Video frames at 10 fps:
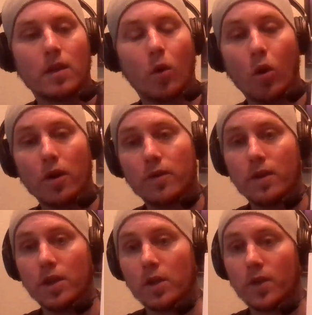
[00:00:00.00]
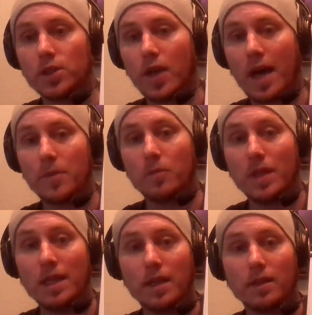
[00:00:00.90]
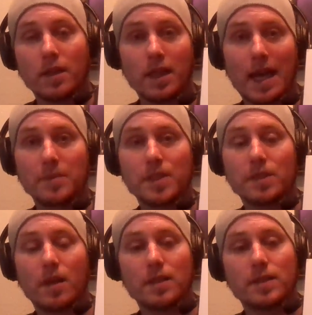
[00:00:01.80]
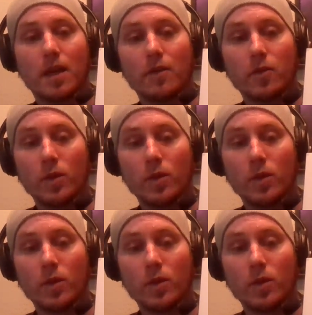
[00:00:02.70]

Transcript: Or the universe you happen to be in collapses on itself,